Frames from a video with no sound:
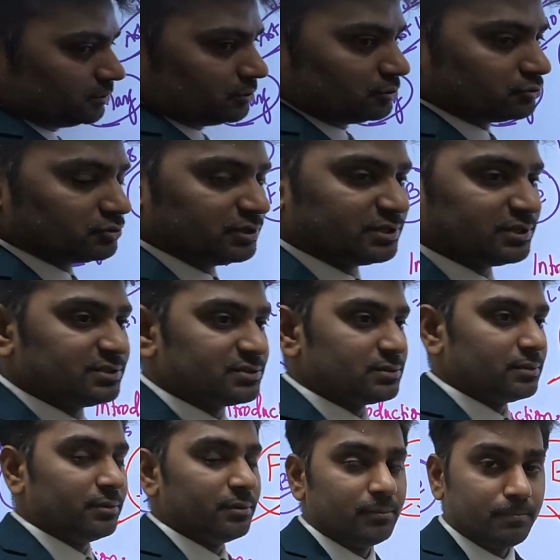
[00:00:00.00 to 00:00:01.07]
So it is
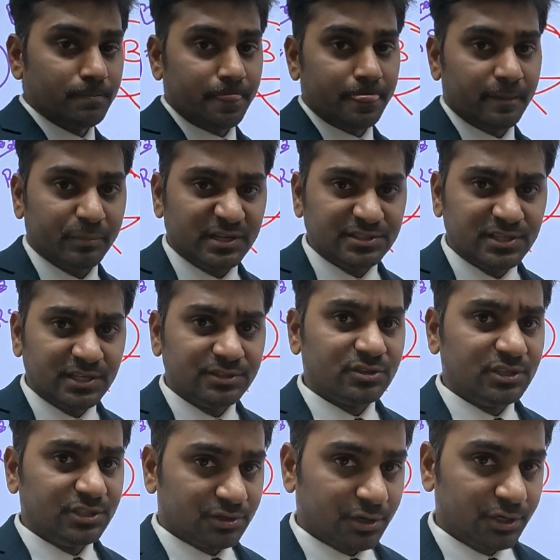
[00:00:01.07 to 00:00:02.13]
president's
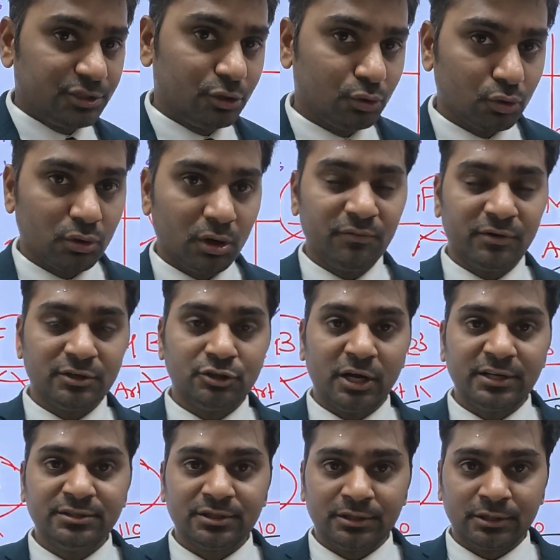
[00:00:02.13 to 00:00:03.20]
discretion to call for joint
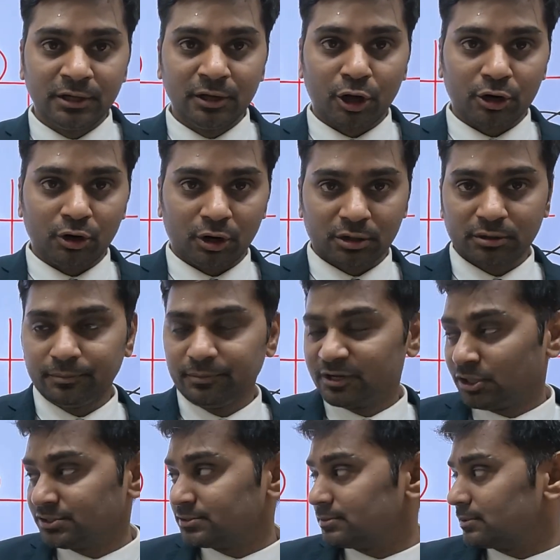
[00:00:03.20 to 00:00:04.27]
sitting or not,
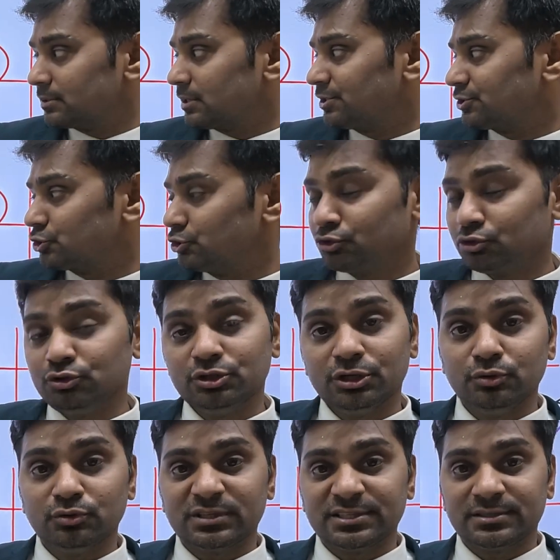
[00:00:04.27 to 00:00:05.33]
because constitution
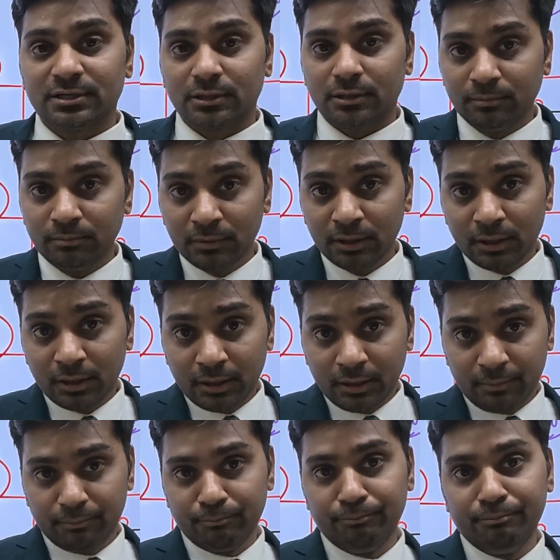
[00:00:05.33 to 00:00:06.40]
uses the term
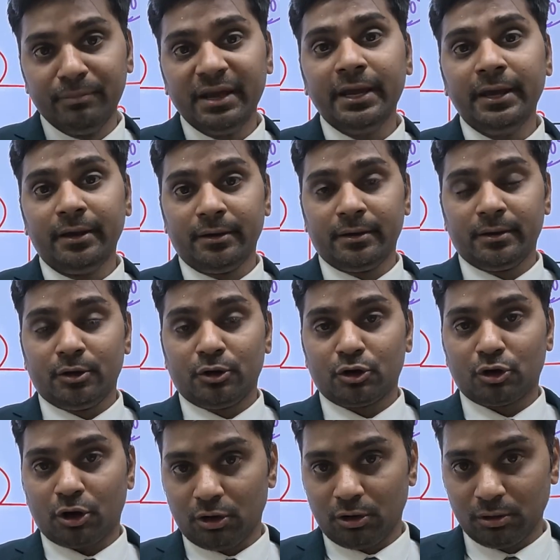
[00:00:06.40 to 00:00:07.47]
may
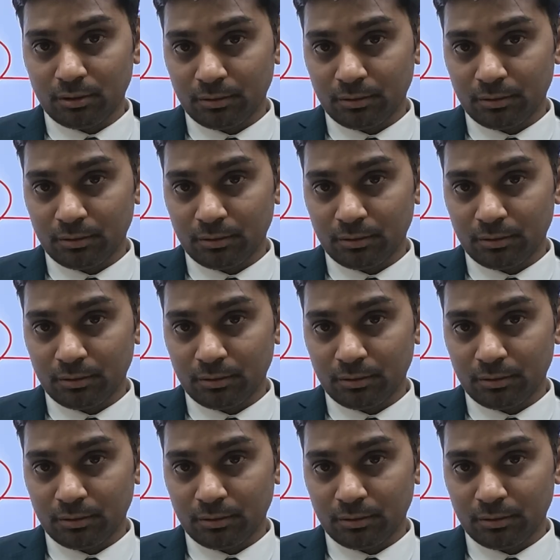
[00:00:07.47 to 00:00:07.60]
call